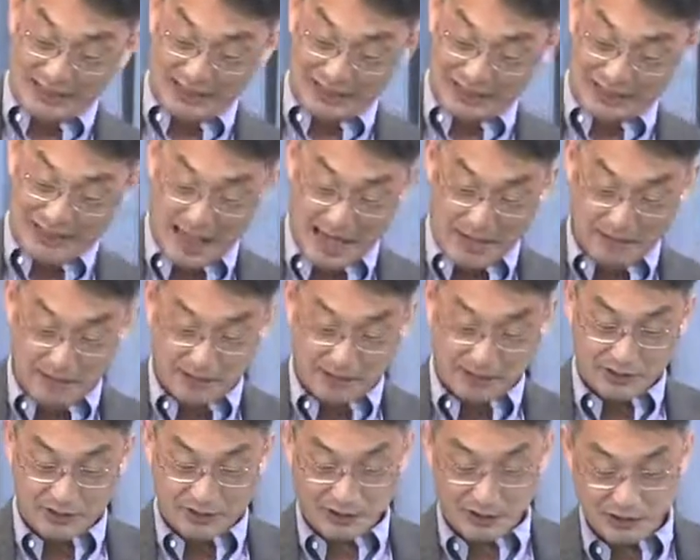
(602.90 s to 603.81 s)
the same
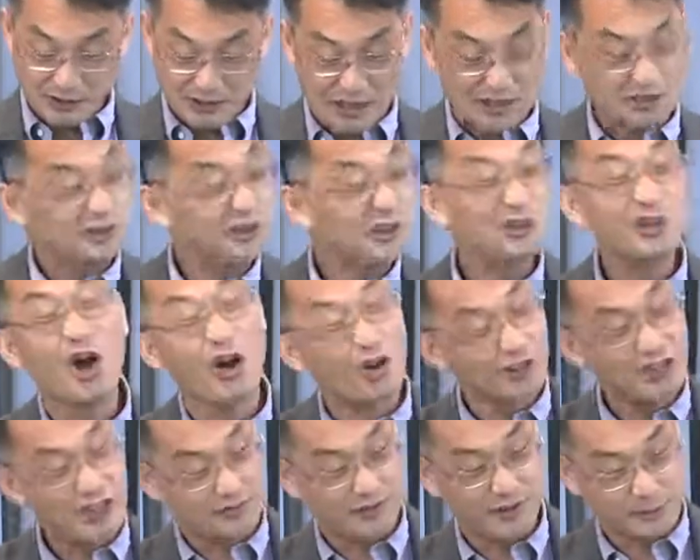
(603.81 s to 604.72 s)
excuse and you
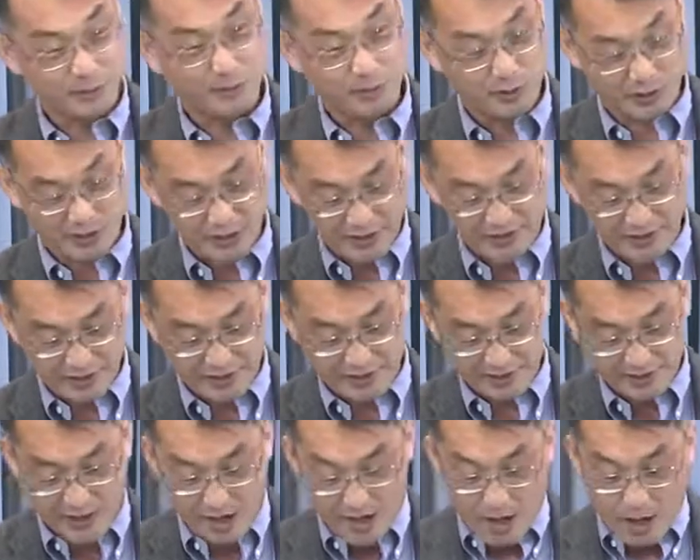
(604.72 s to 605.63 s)
don't even believe
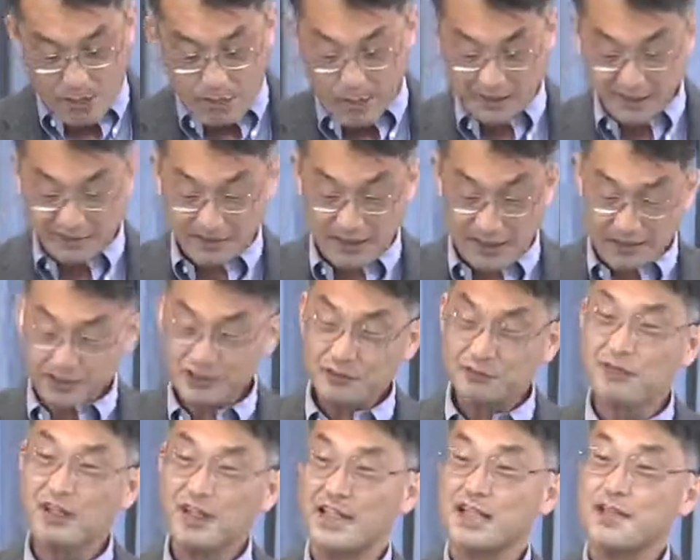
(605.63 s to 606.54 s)
it. But it
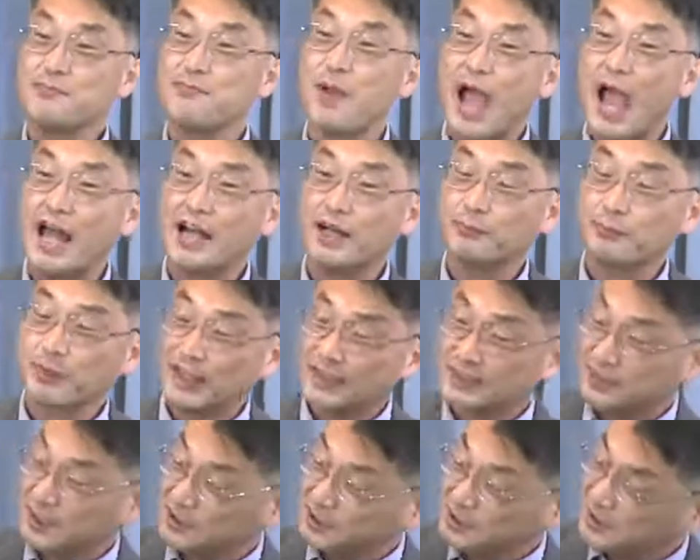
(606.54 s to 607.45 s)
doesn't really matter
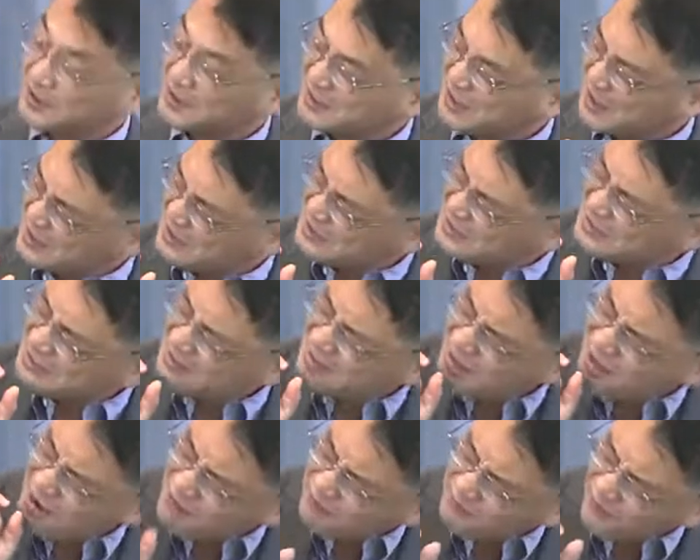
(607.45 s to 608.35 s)
because there's just
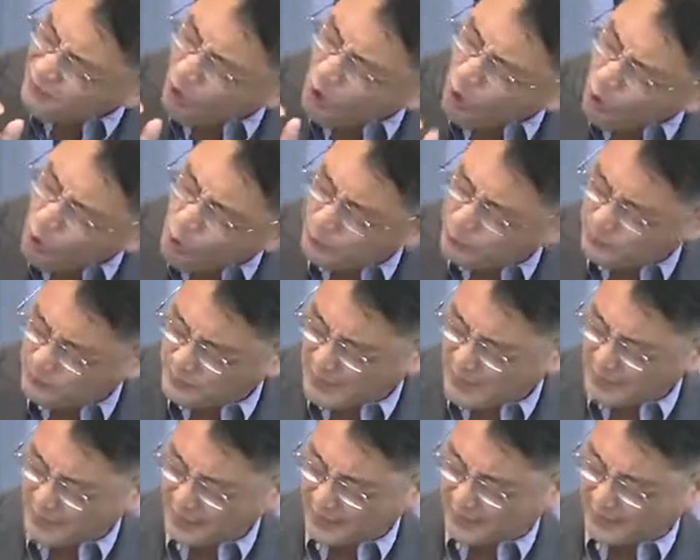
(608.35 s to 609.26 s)
enough hope
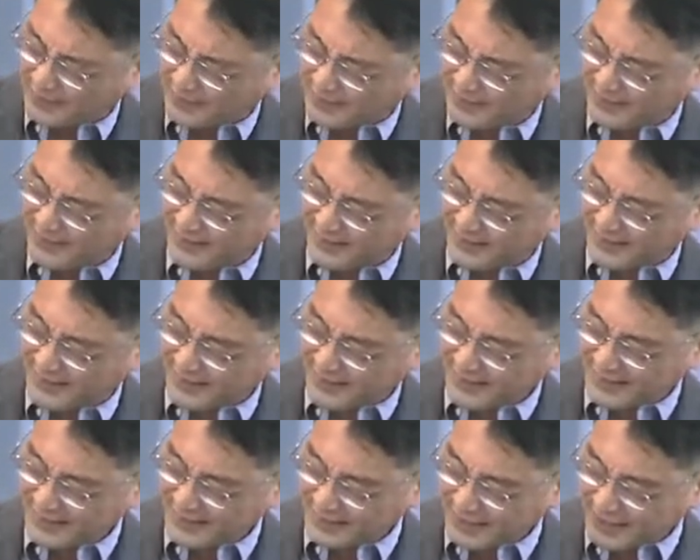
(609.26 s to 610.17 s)
there
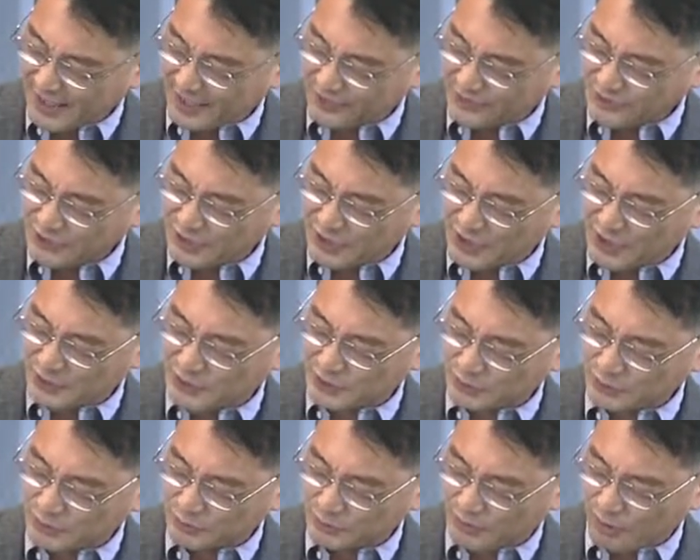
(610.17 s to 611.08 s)
that I'll
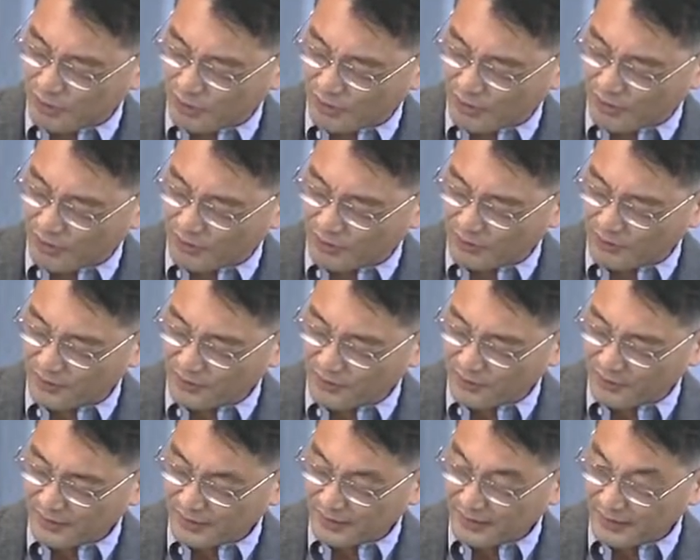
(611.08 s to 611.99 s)
change tomorrow
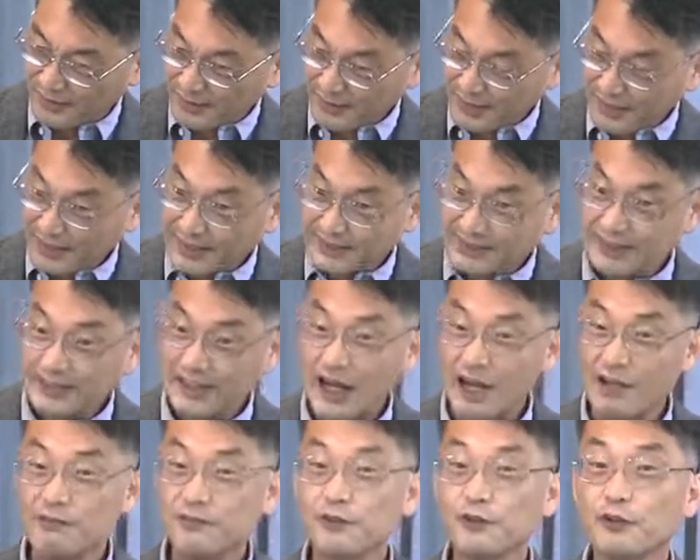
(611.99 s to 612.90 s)
that
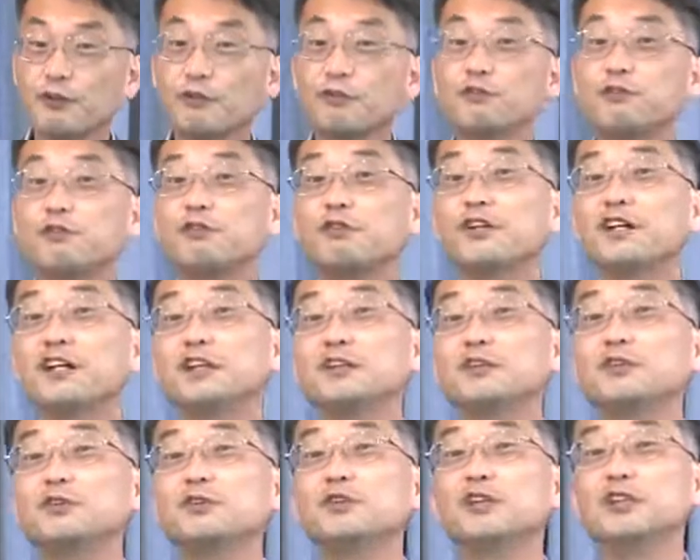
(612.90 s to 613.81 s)
I feel free
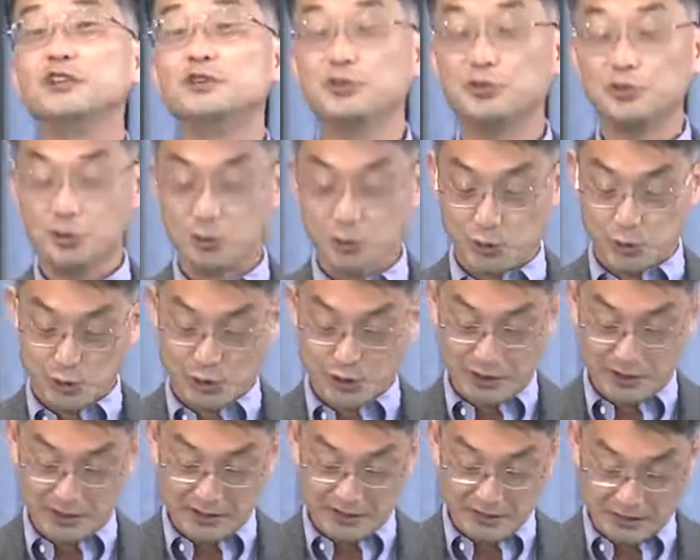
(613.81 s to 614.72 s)
to
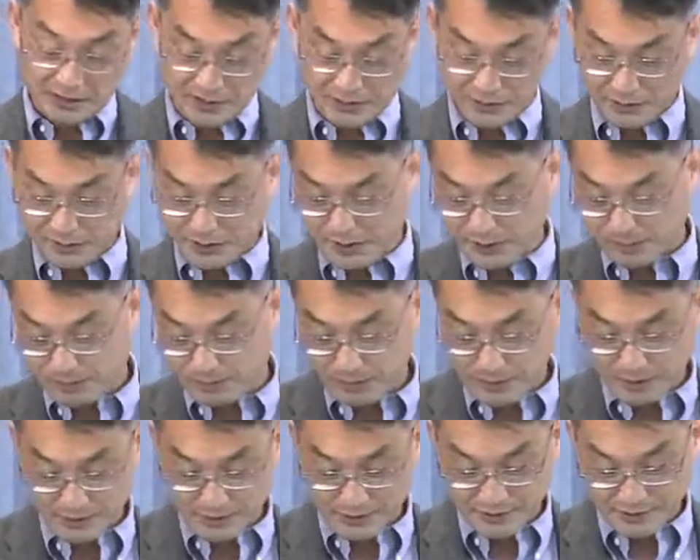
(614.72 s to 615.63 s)
enjoy the guilty
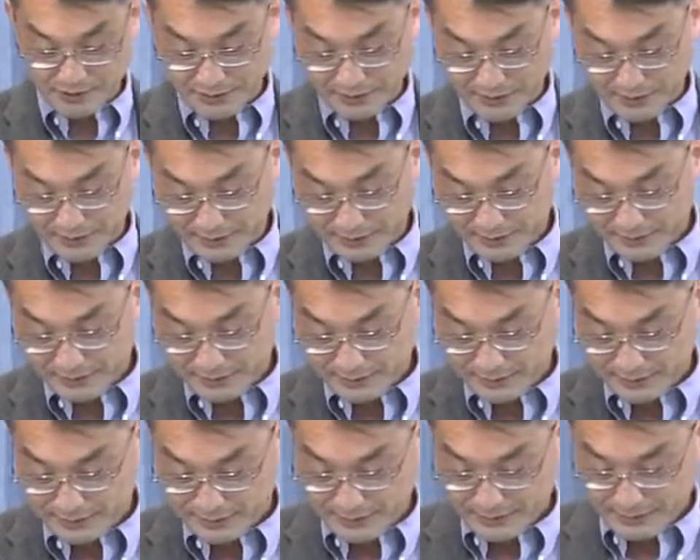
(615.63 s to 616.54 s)
pleasure
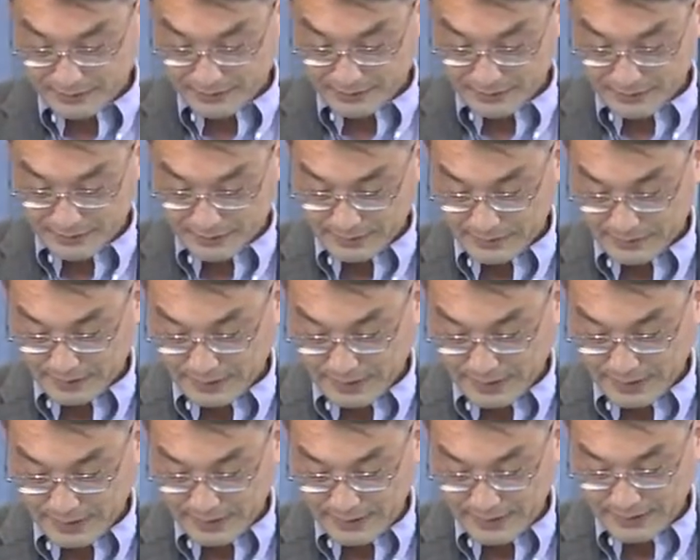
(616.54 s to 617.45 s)

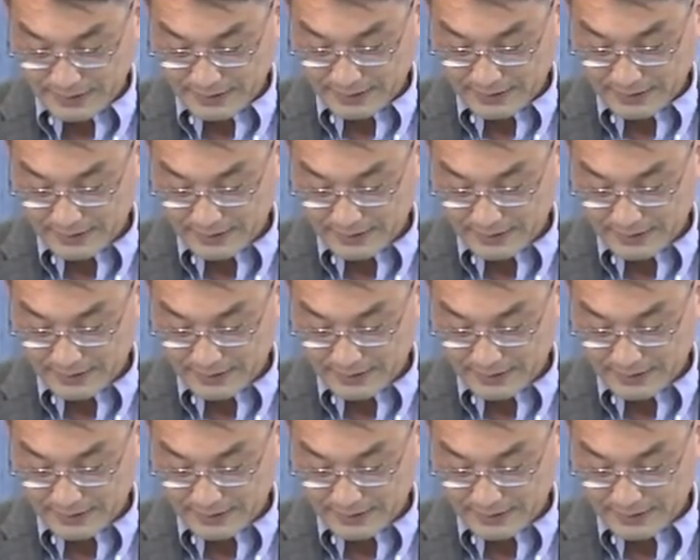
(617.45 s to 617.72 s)
today.